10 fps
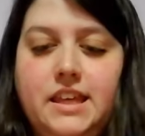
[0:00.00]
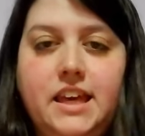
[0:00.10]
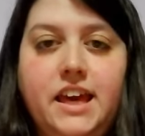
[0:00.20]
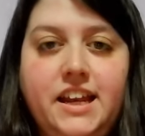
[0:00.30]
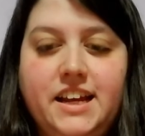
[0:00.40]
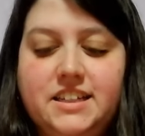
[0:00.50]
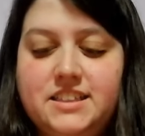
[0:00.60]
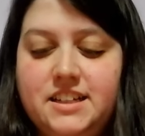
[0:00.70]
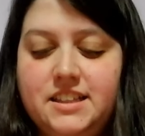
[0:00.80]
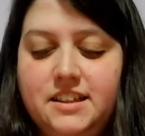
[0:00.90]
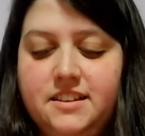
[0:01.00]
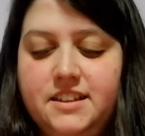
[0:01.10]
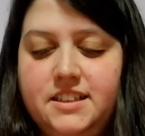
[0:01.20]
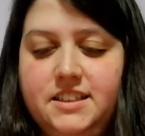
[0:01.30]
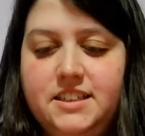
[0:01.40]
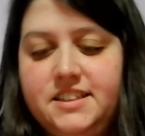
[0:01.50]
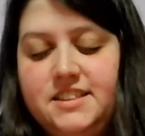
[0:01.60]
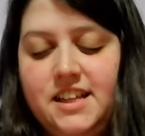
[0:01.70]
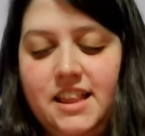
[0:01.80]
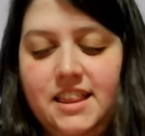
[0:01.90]
Okay, next on the list
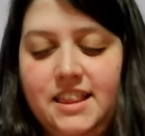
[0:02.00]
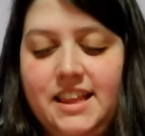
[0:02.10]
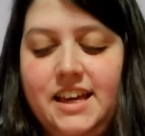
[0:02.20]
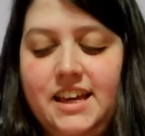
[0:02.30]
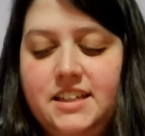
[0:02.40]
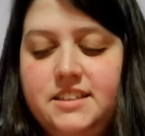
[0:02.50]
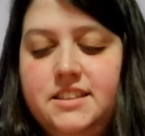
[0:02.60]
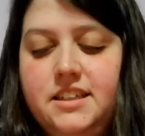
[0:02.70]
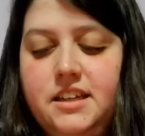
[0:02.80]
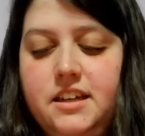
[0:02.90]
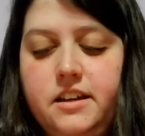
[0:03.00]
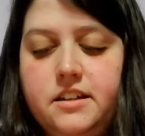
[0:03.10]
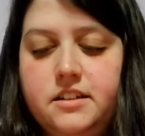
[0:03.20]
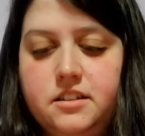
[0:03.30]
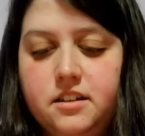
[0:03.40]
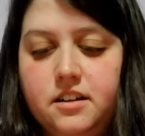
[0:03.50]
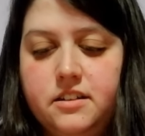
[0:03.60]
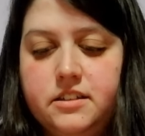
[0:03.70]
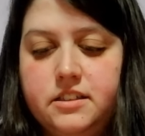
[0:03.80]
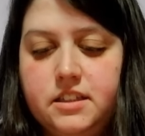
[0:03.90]
is lazy
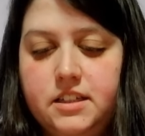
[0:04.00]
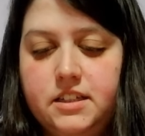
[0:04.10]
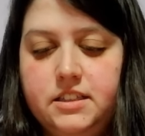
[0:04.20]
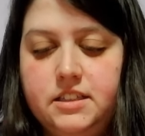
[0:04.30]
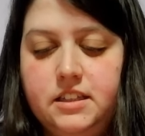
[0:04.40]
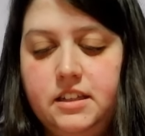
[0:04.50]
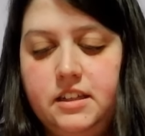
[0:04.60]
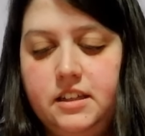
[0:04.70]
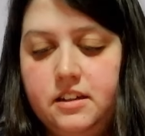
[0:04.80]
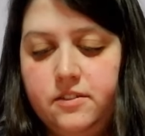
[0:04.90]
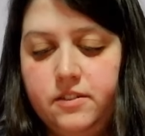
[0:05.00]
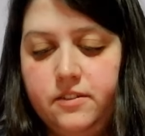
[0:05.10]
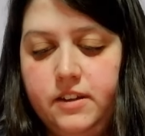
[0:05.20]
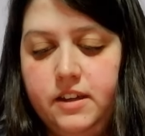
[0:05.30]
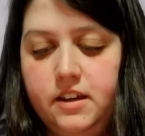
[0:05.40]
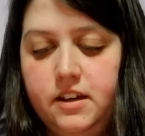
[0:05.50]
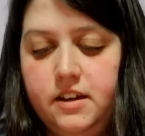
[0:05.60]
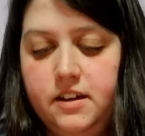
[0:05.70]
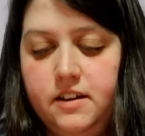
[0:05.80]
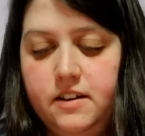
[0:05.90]
dogs. Let's see here. What do we
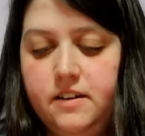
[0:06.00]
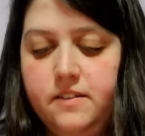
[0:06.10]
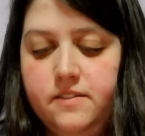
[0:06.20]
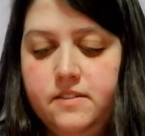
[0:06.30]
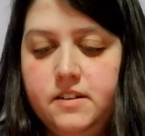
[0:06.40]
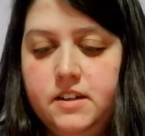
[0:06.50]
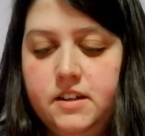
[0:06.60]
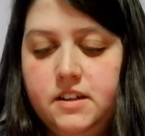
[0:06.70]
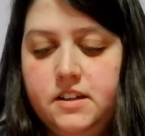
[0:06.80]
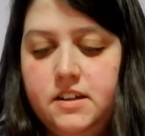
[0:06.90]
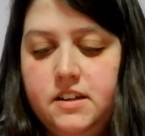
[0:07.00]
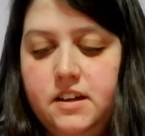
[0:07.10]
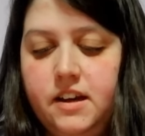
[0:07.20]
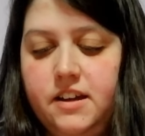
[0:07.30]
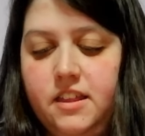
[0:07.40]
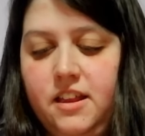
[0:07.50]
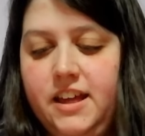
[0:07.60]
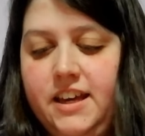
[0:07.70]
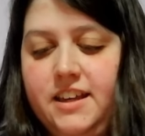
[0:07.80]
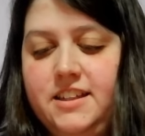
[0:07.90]
have? I got the
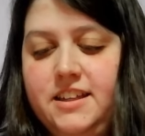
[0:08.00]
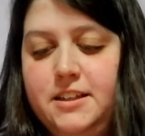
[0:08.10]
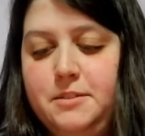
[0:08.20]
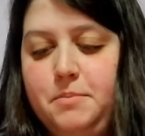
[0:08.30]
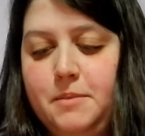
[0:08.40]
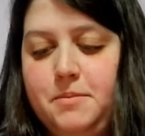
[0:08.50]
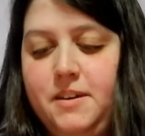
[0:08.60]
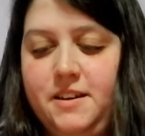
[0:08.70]
laziest puppy